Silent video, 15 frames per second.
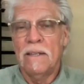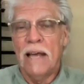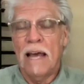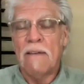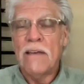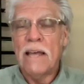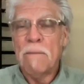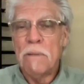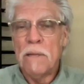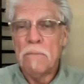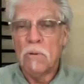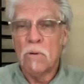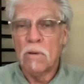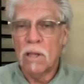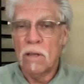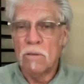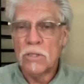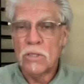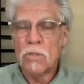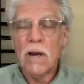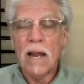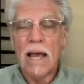I've had people close
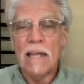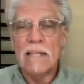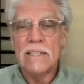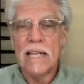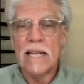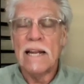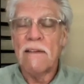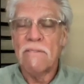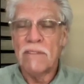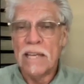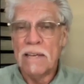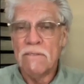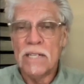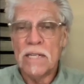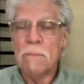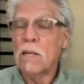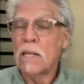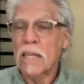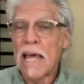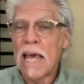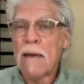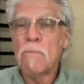their eyes and I've given them a
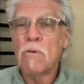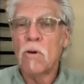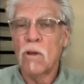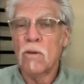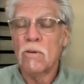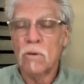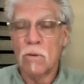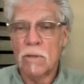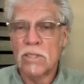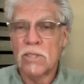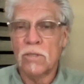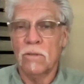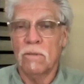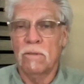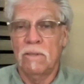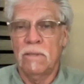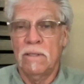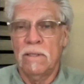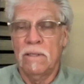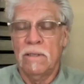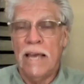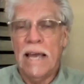lab-grown crystal
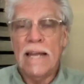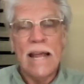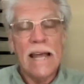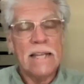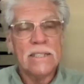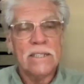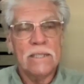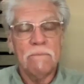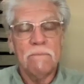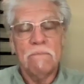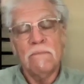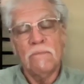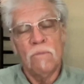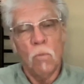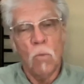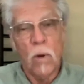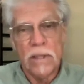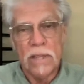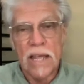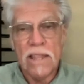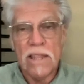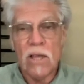and asked them what
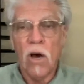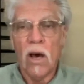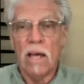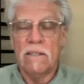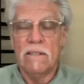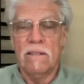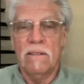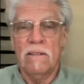they thought.